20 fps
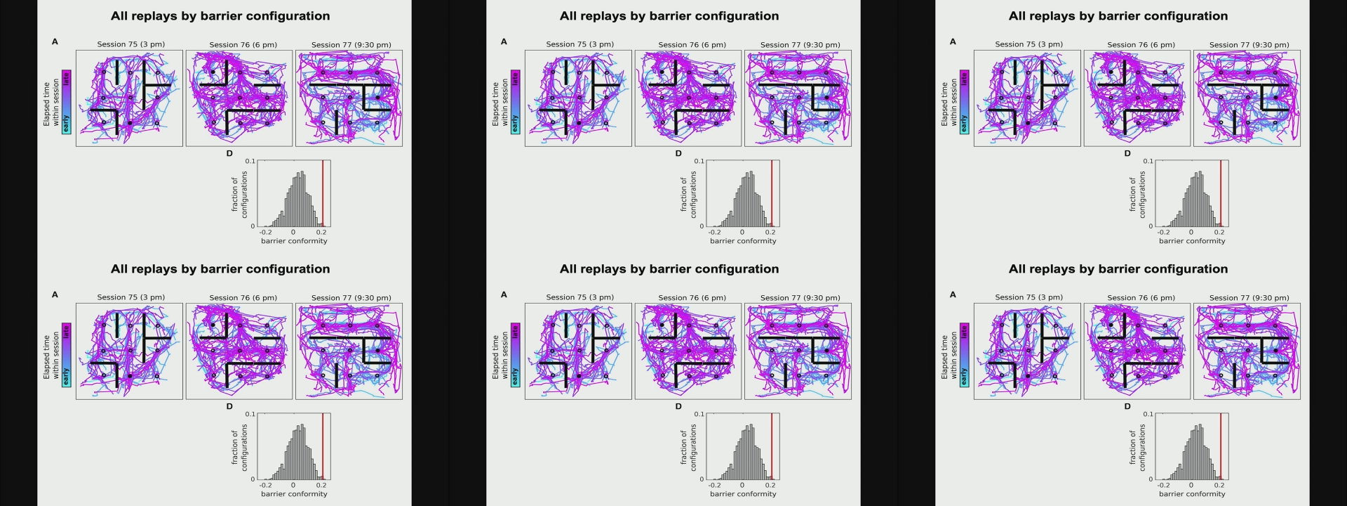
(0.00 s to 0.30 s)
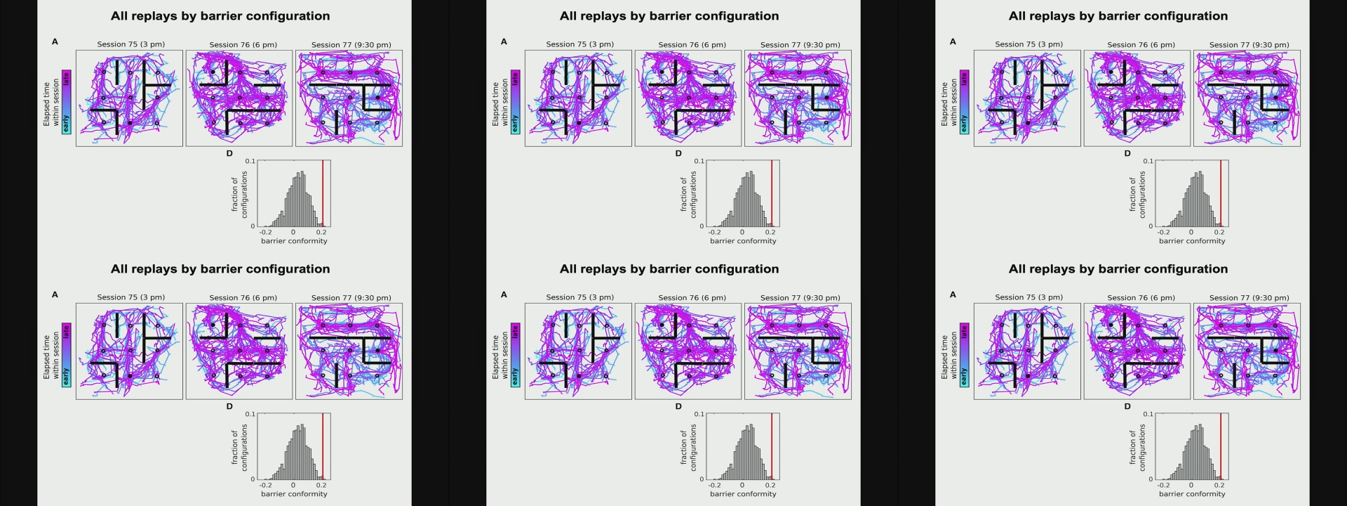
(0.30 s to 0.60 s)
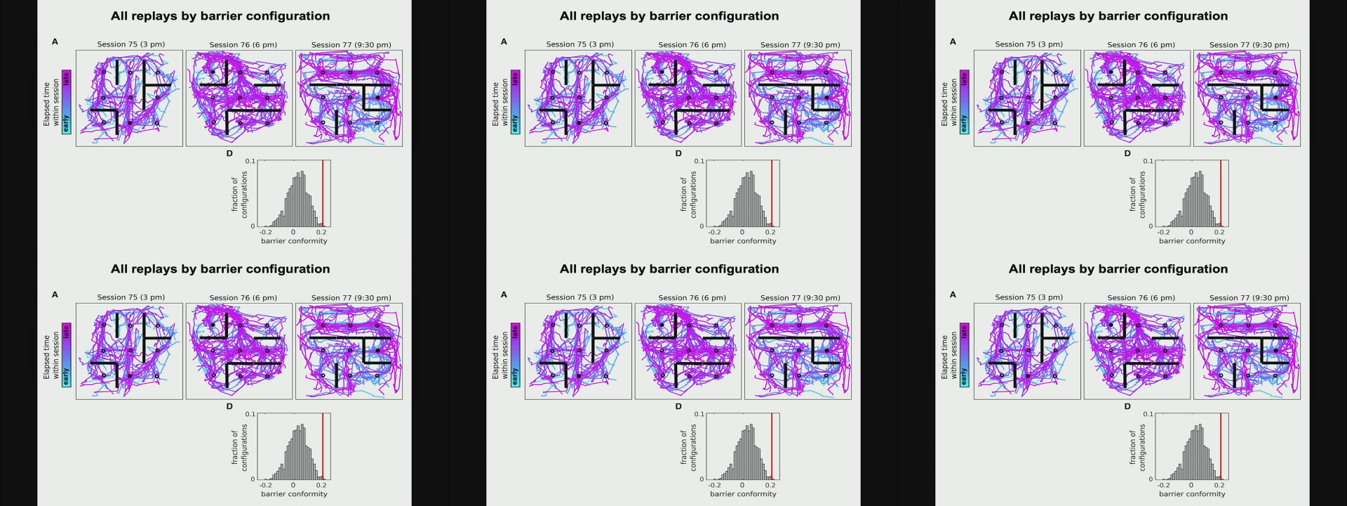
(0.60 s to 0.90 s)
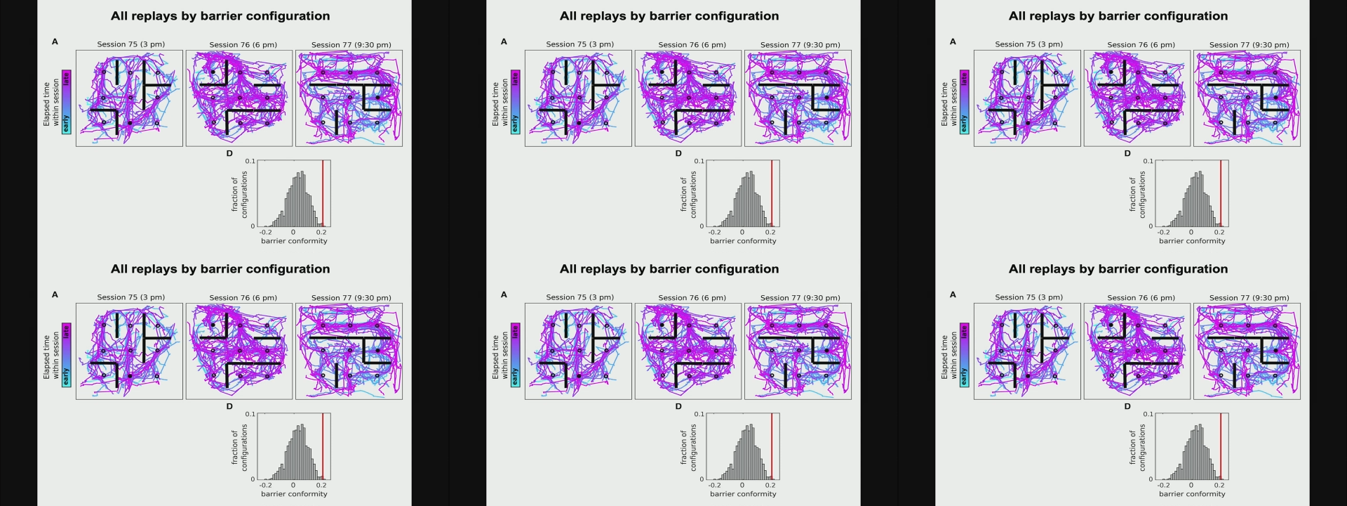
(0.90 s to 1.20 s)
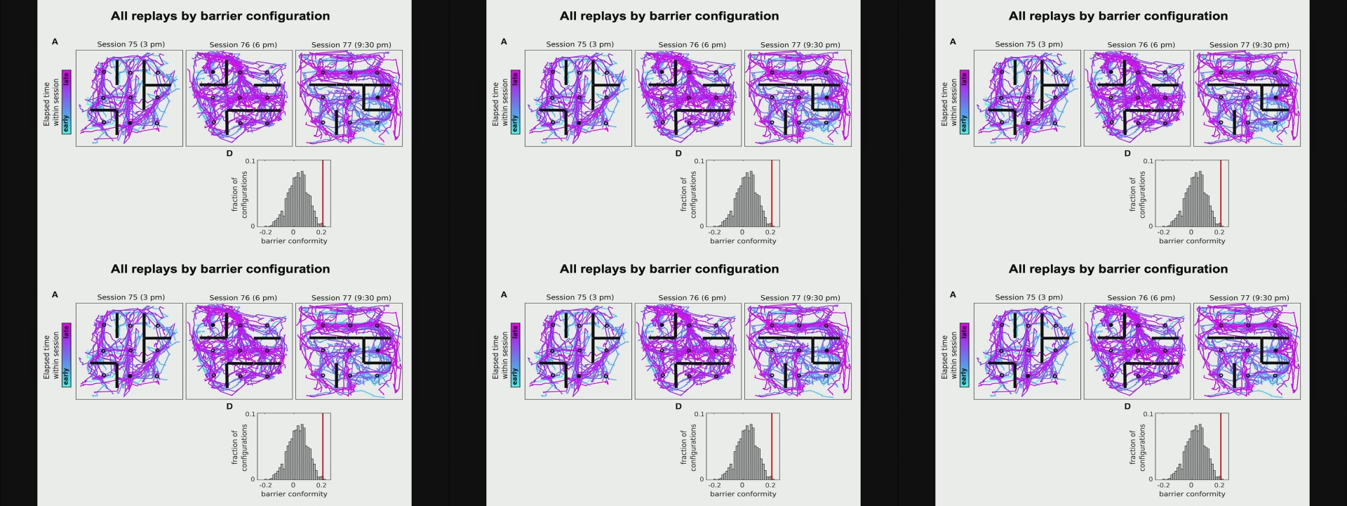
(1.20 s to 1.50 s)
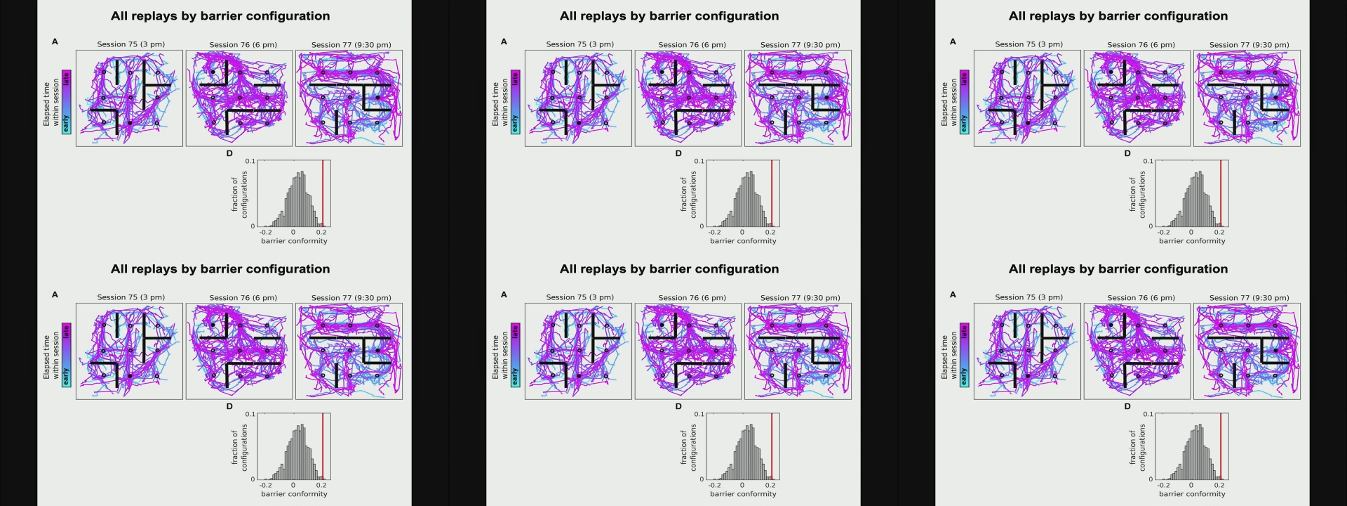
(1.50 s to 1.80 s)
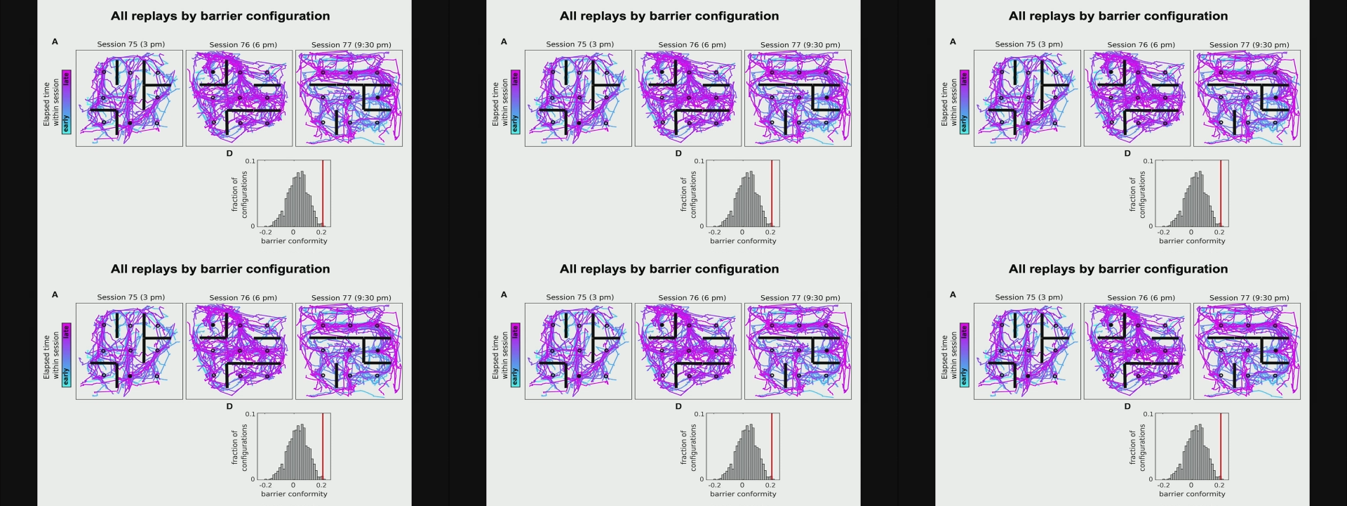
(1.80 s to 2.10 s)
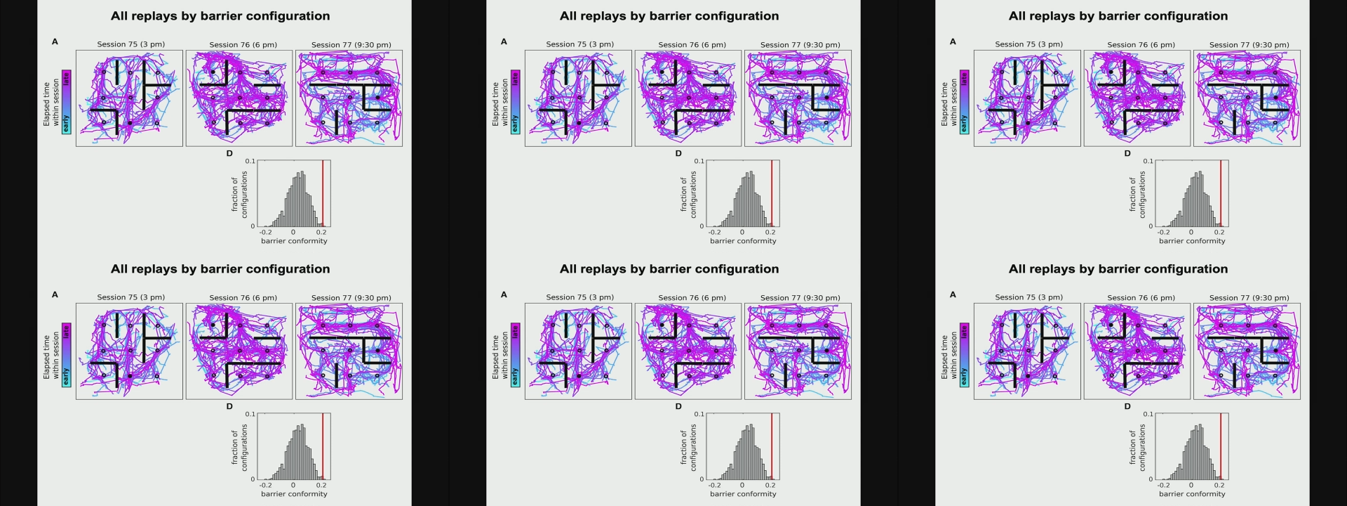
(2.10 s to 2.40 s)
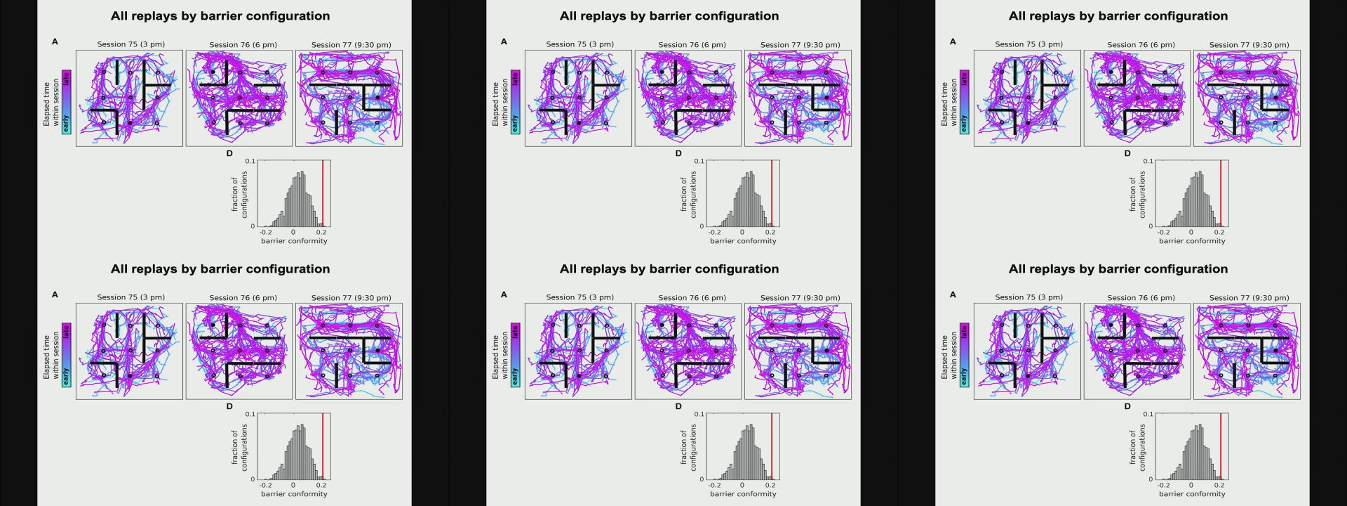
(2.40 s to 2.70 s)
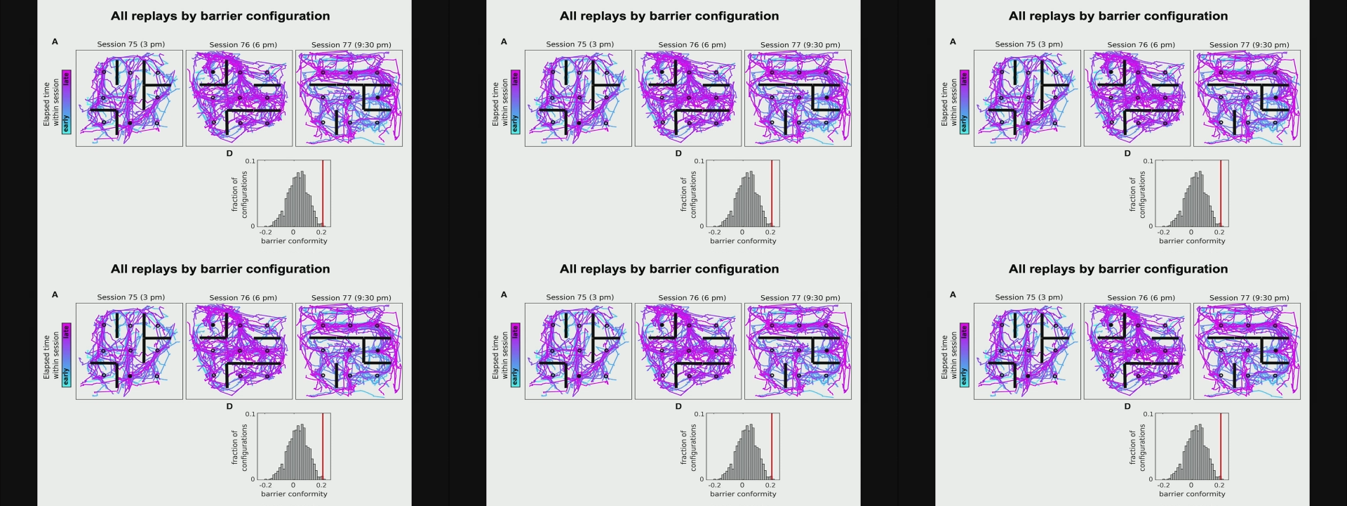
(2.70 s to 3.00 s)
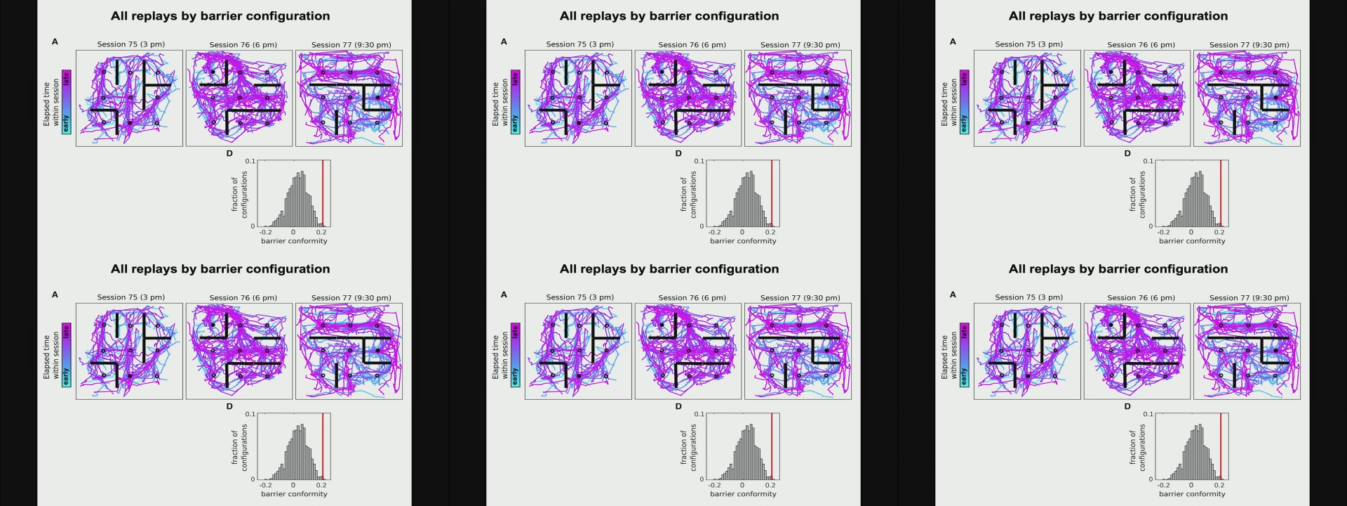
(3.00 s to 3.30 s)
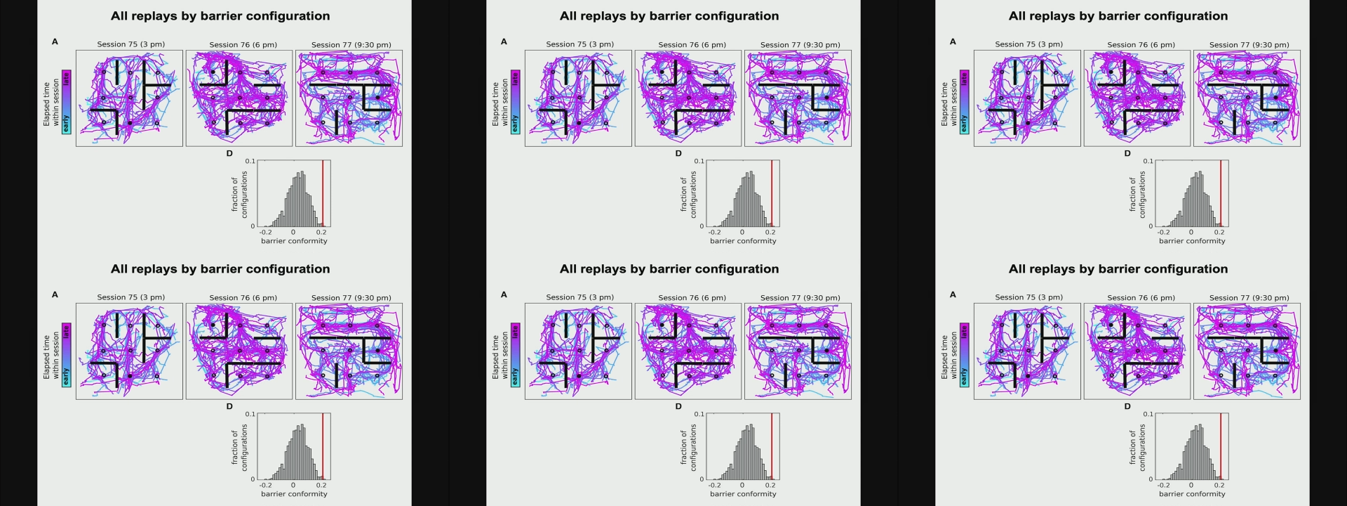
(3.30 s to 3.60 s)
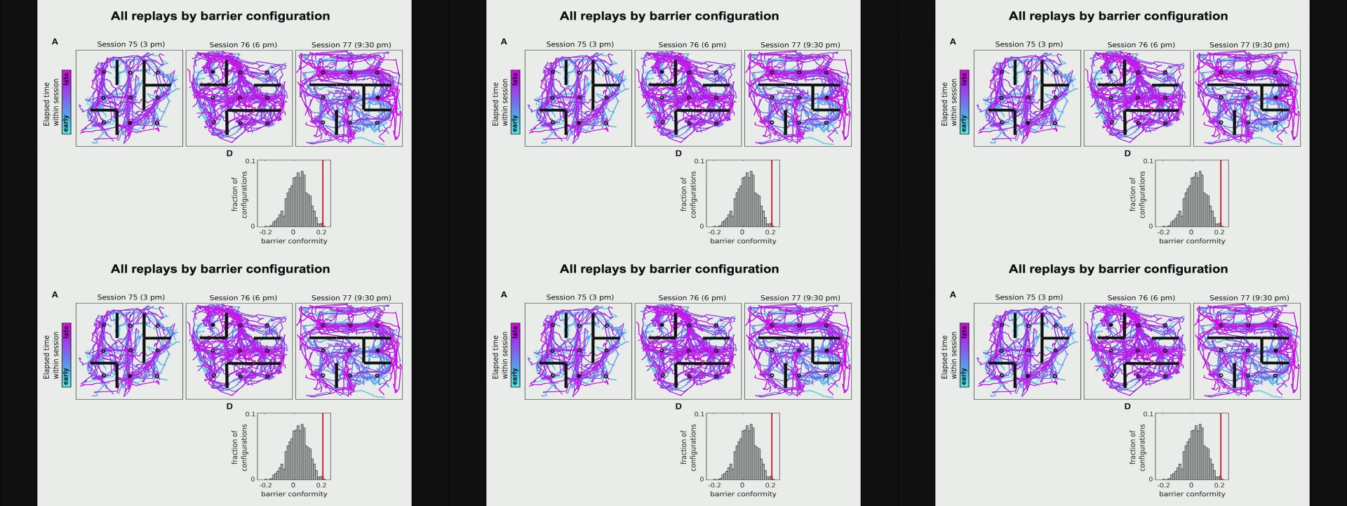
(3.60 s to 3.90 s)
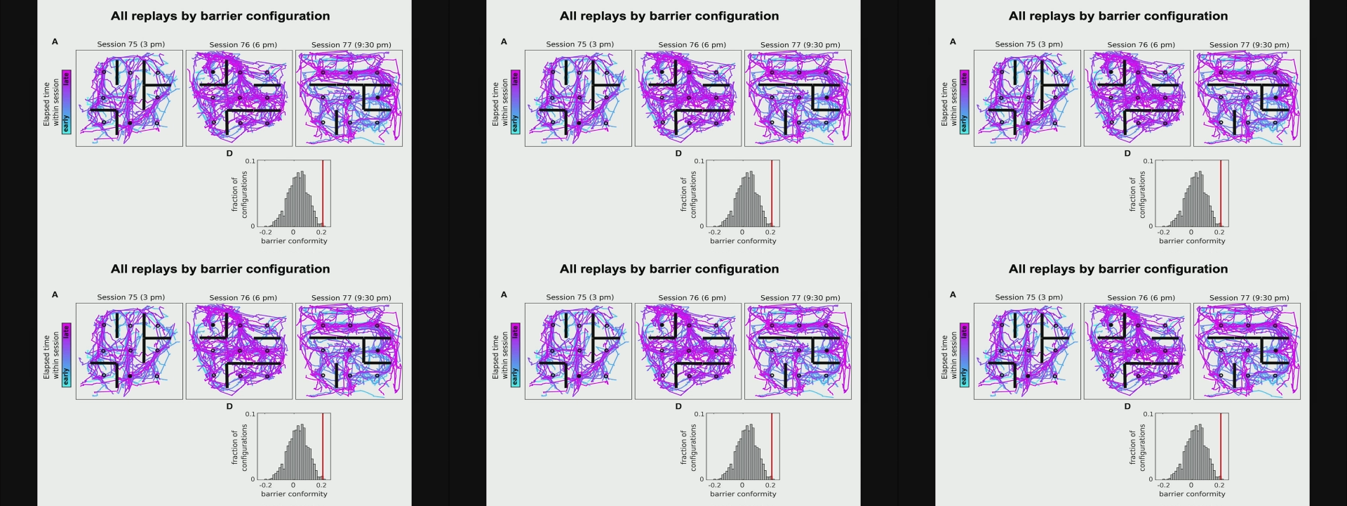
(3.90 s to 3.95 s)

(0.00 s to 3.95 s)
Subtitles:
[unreadable: no face in view]